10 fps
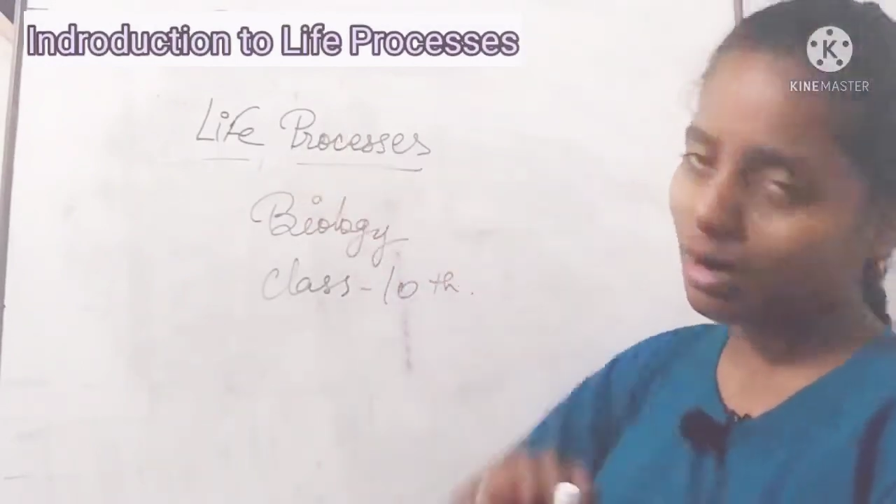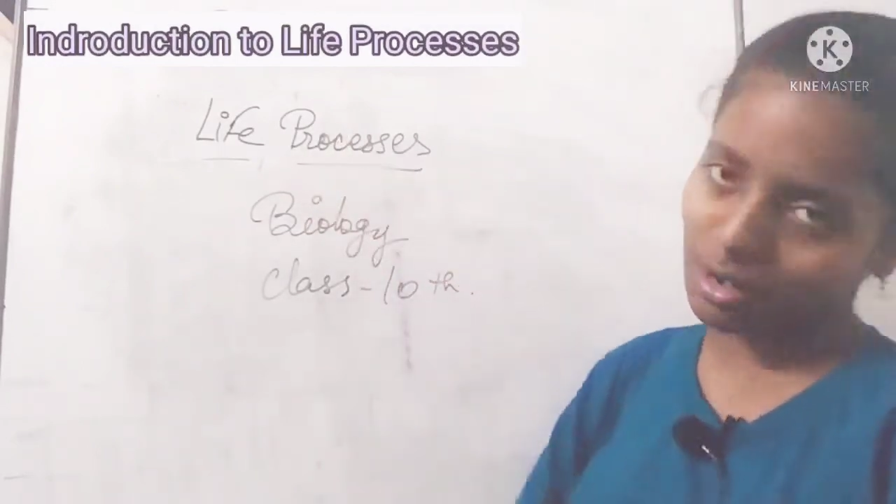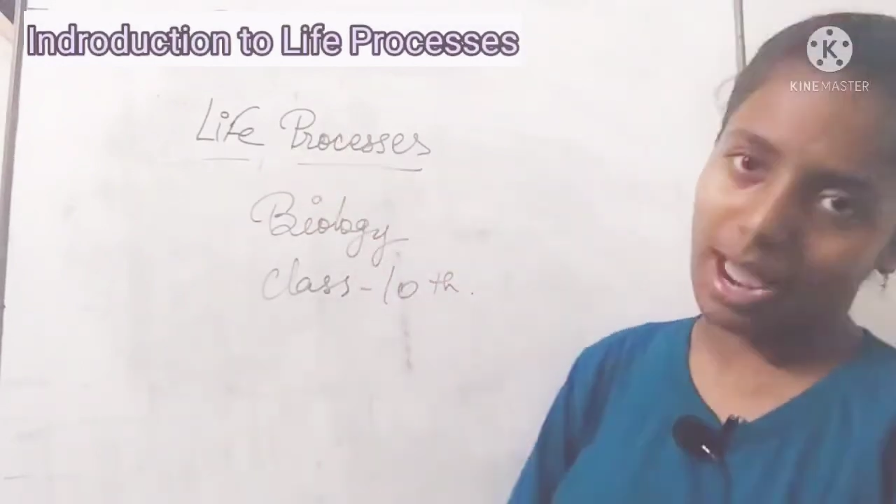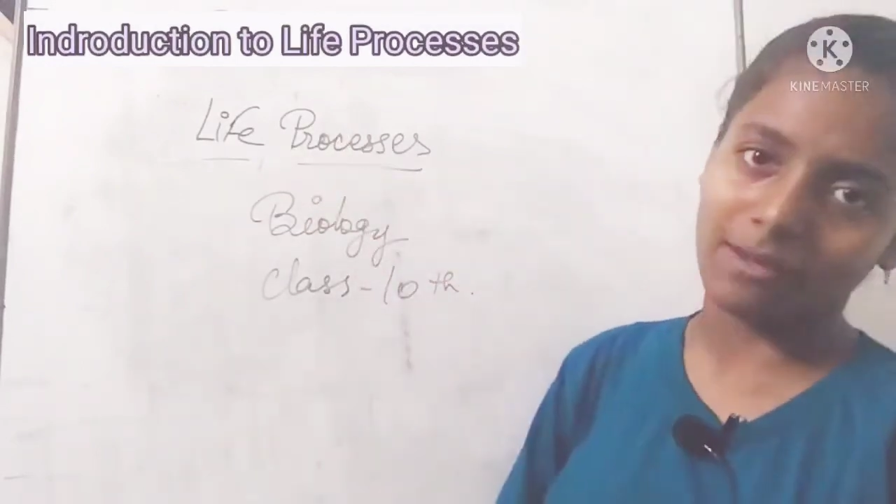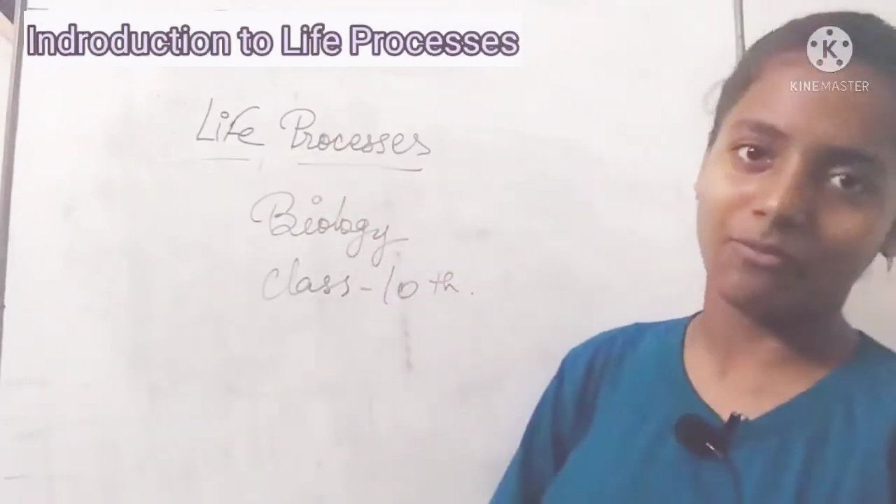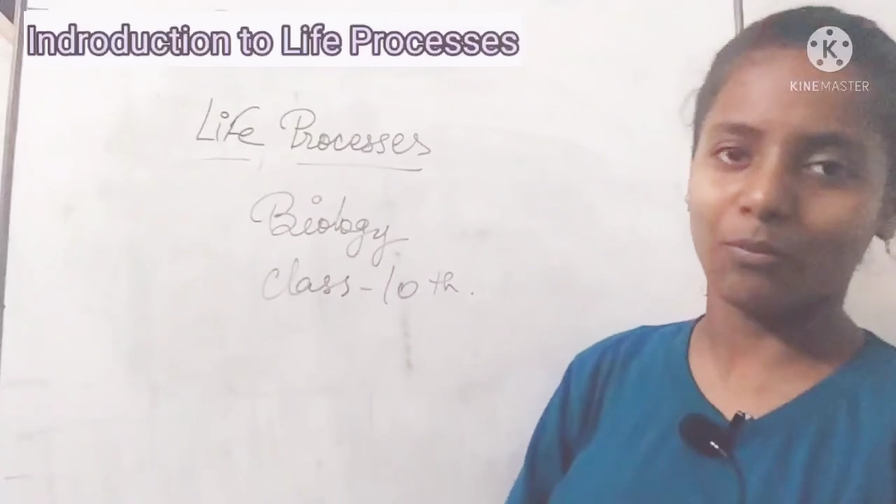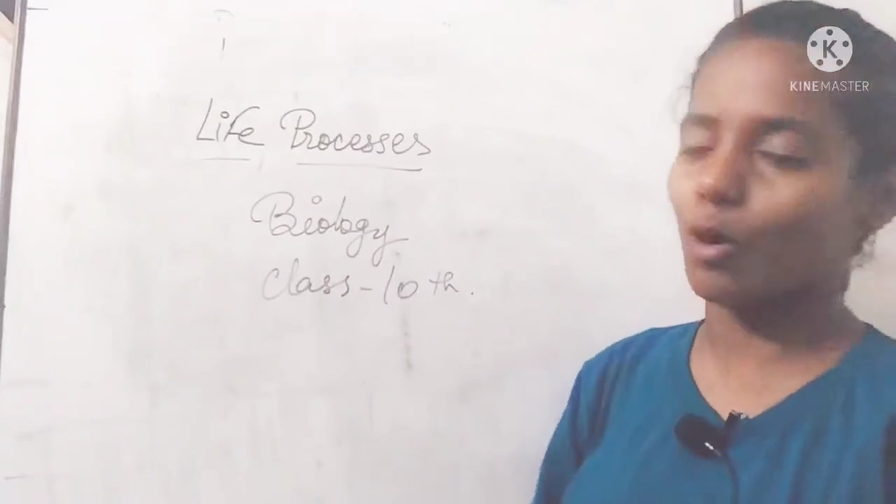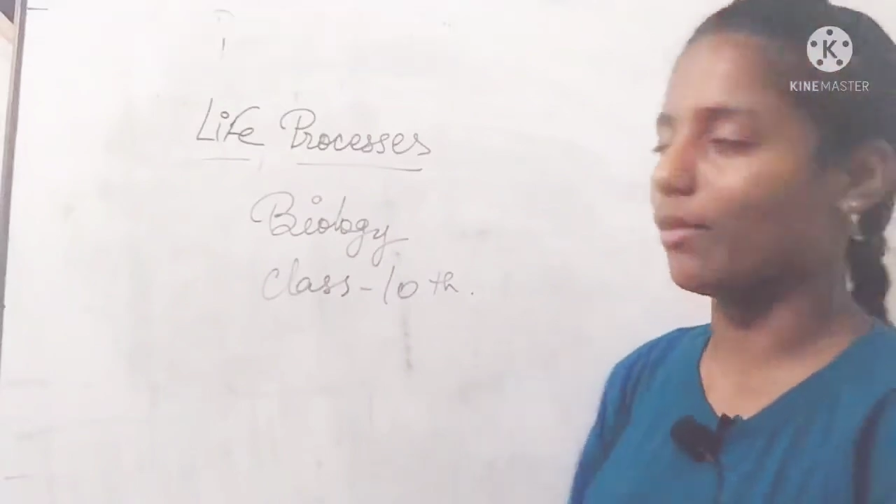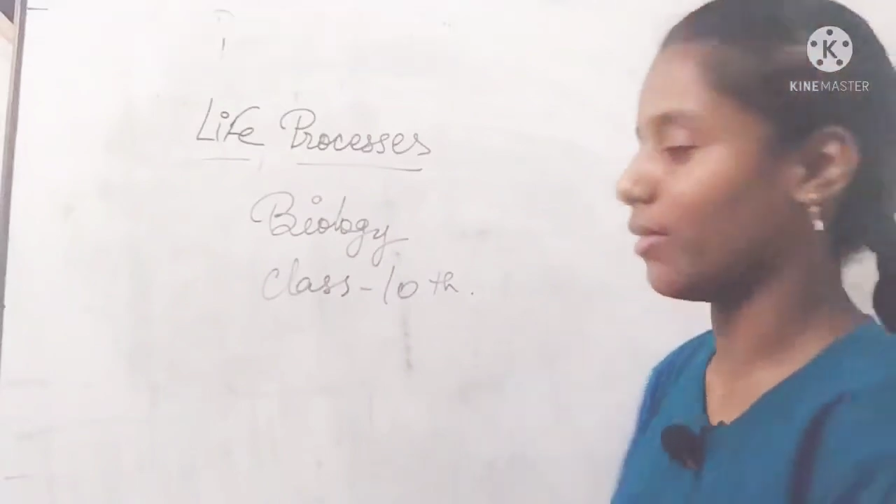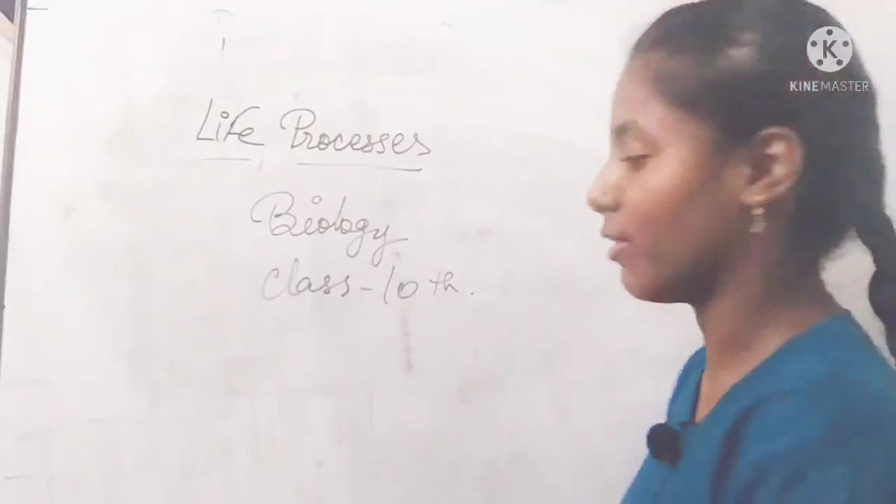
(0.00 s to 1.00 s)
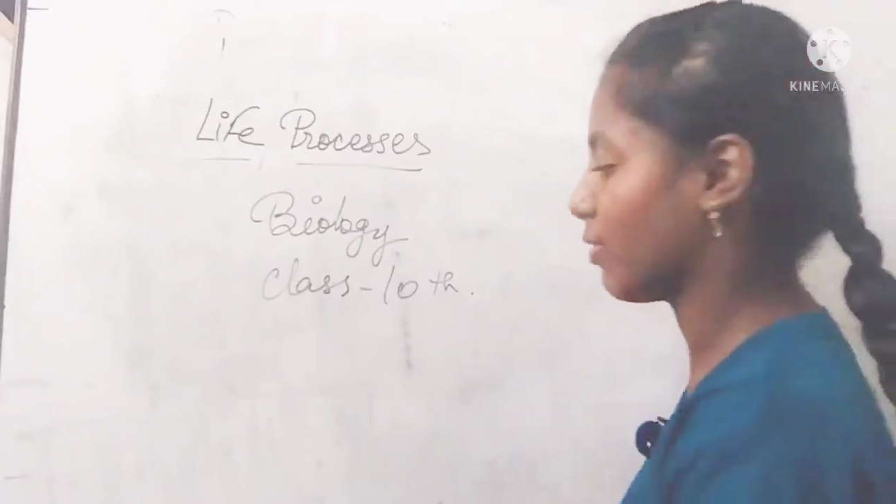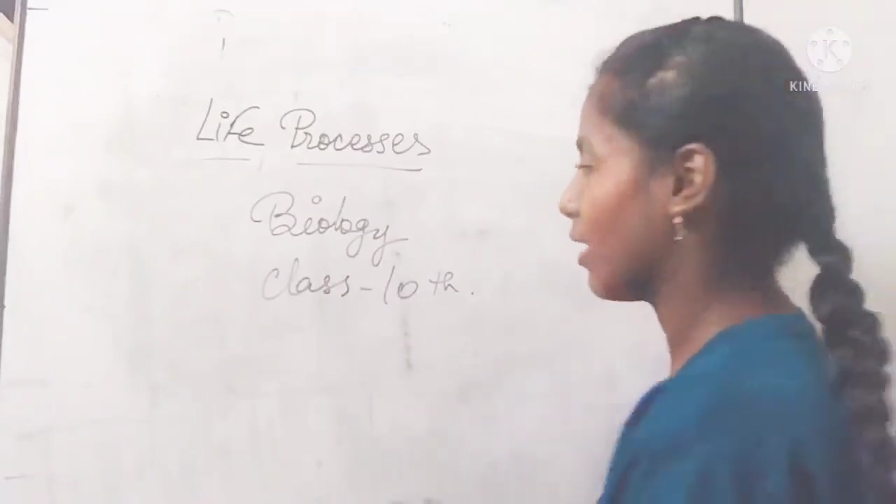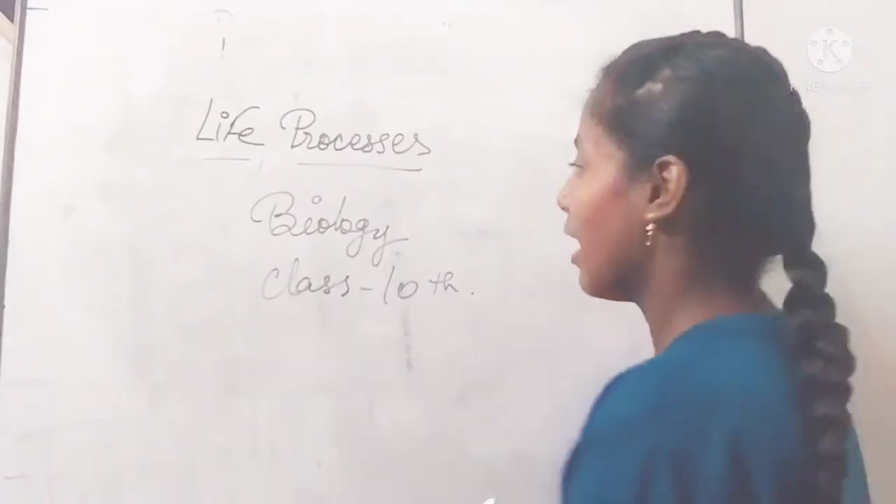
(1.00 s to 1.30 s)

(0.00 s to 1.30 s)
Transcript: life processes.